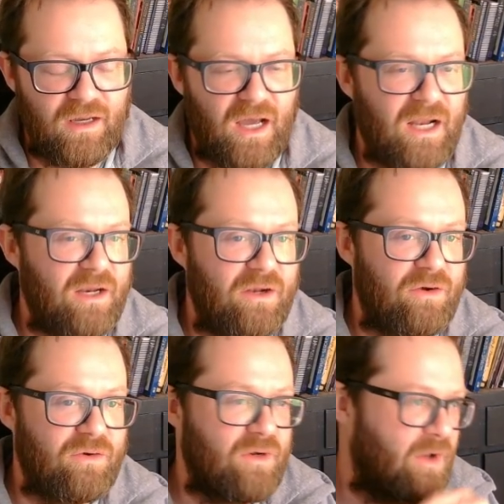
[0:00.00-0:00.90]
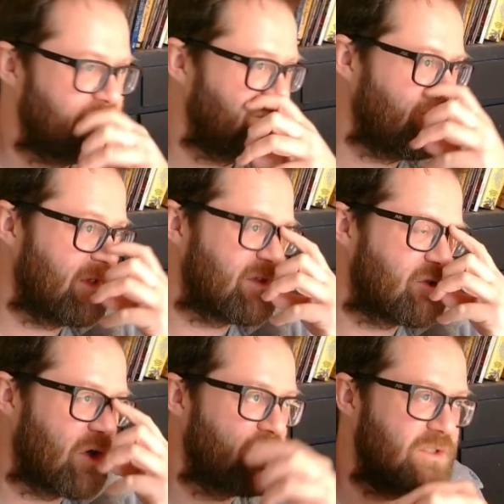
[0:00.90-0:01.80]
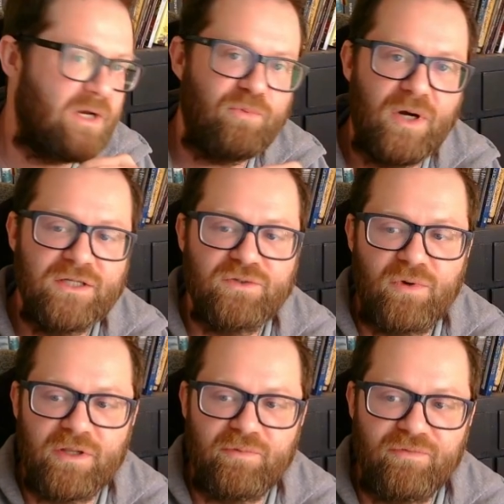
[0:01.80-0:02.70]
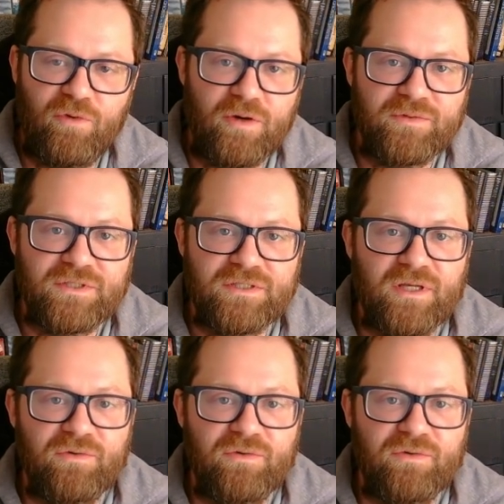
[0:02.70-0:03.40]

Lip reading: I don't know. I was even getting choked up watching one of the performances.